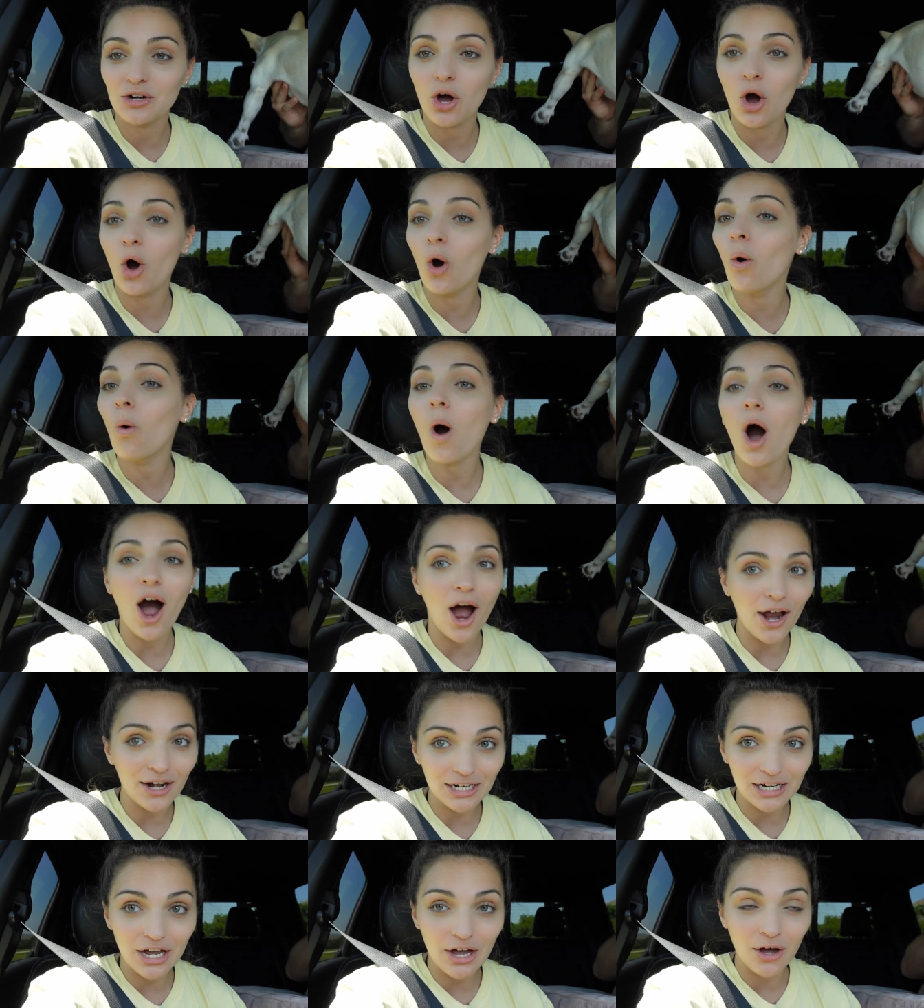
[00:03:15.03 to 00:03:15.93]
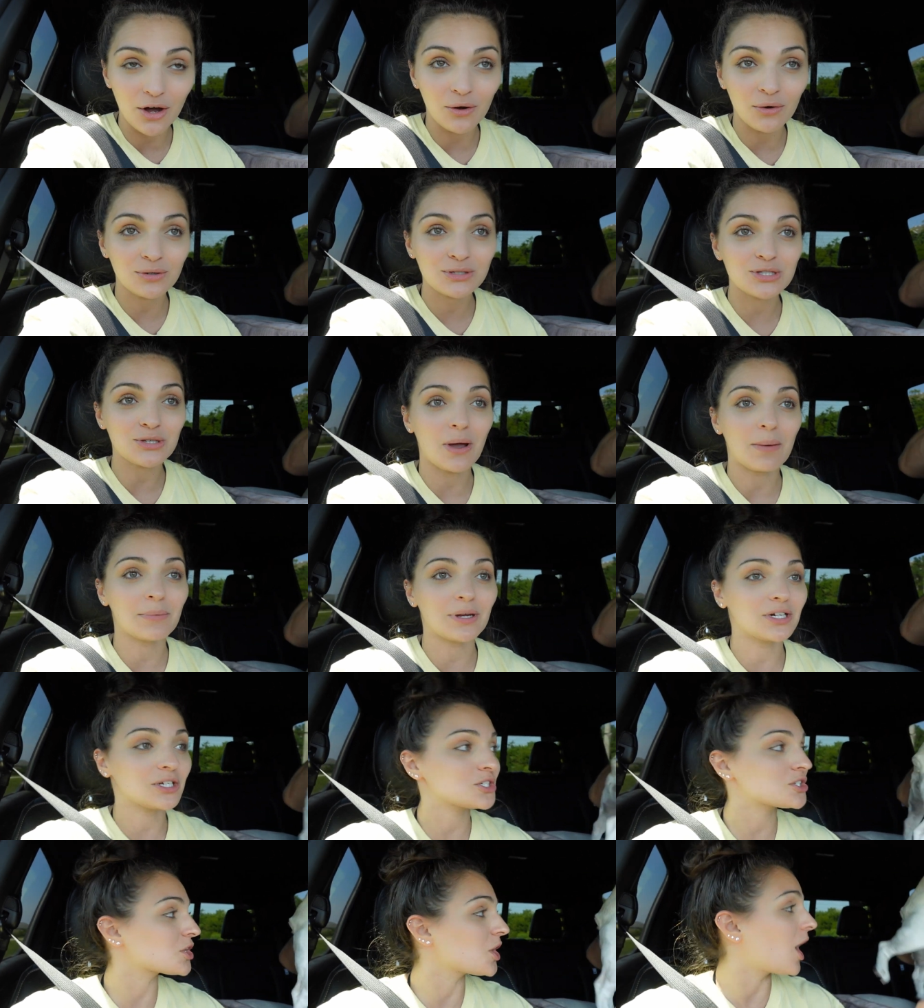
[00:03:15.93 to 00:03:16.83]
no audio. So I'm
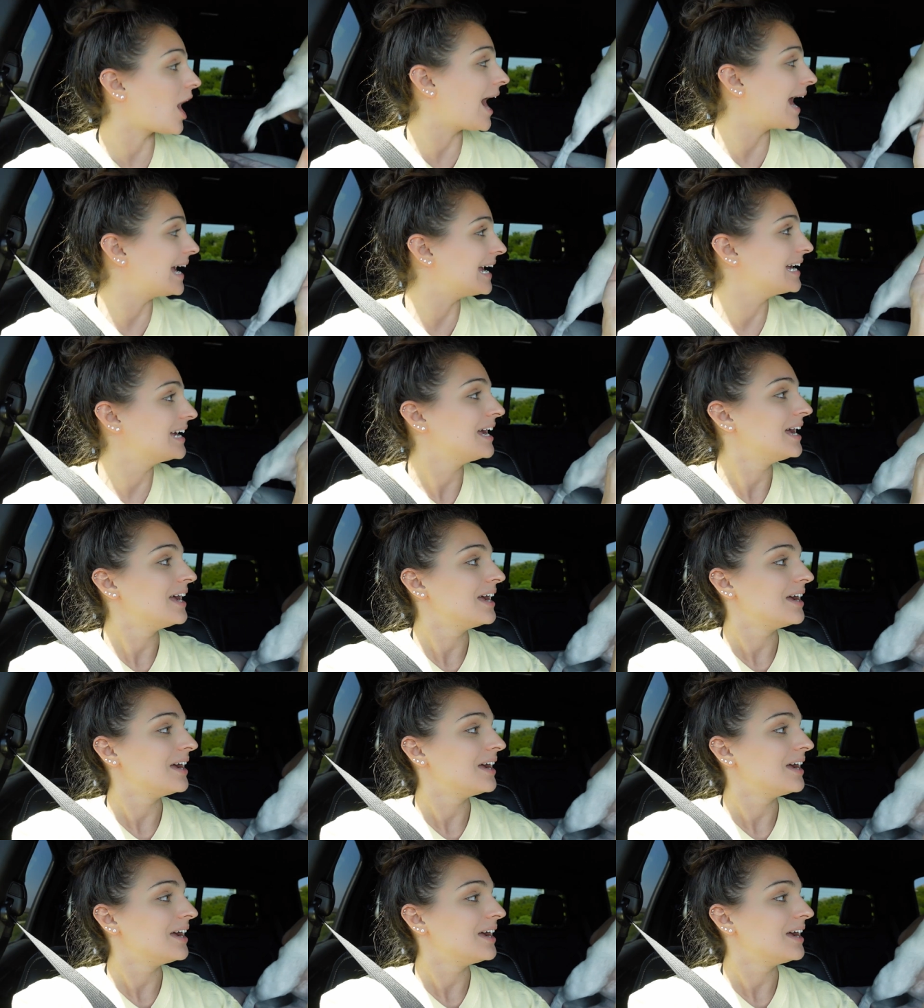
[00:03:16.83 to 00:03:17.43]
gonna try,